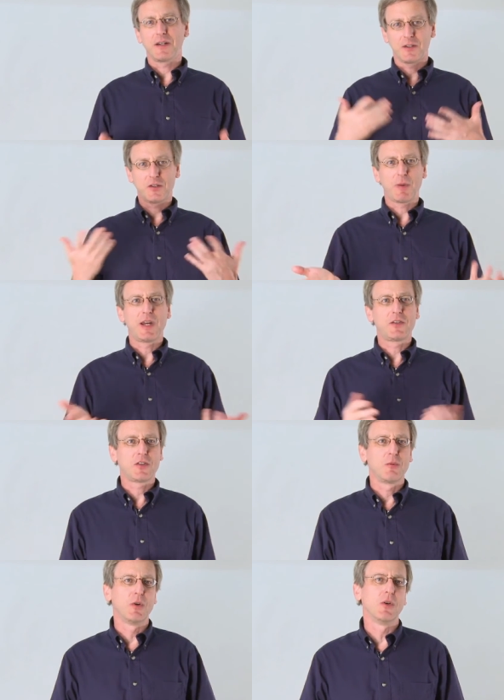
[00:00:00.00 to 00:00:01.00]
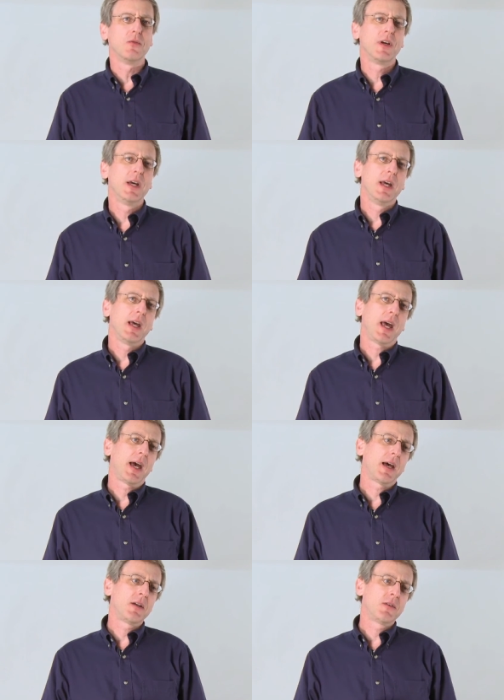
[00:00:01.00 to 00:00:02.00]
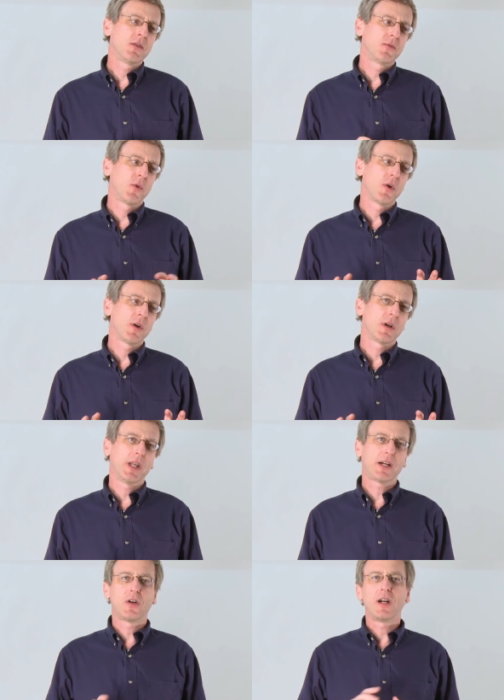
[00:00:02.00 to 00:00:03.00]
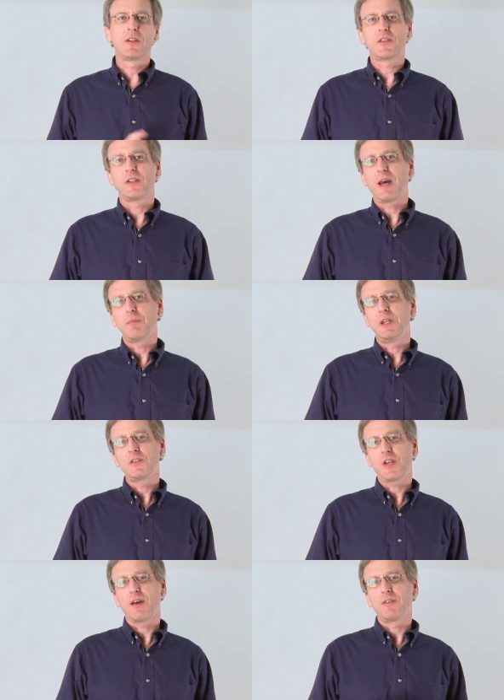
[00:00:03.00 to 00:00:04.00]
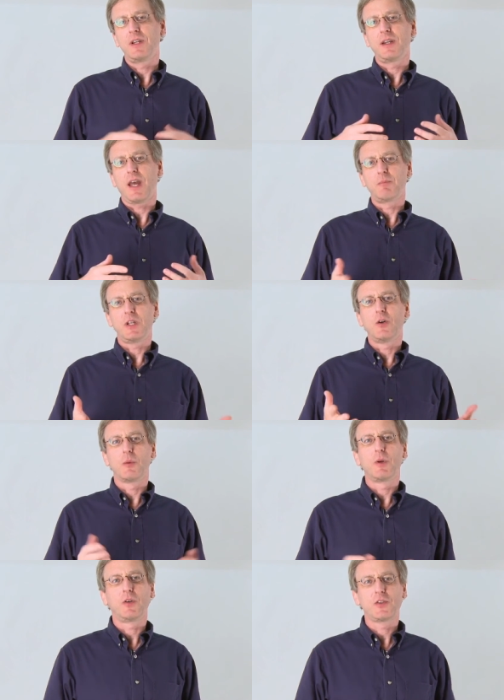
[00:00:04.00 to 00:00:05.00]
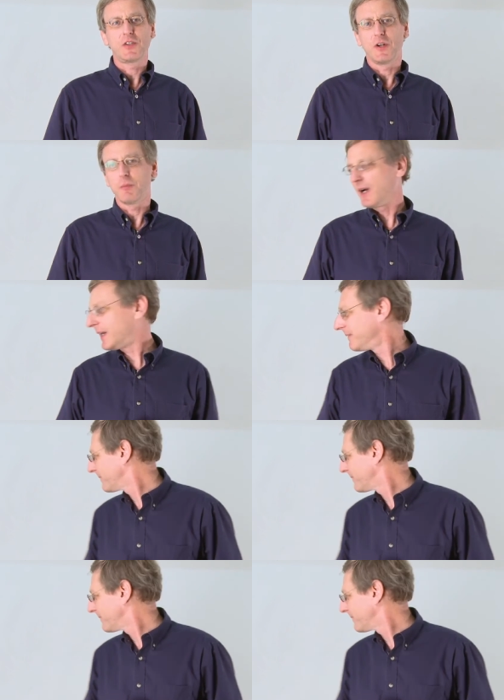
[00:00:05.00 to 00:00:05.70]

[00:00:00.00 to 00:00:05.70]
space to move. And for electrons, that means having empty orbitals nearby.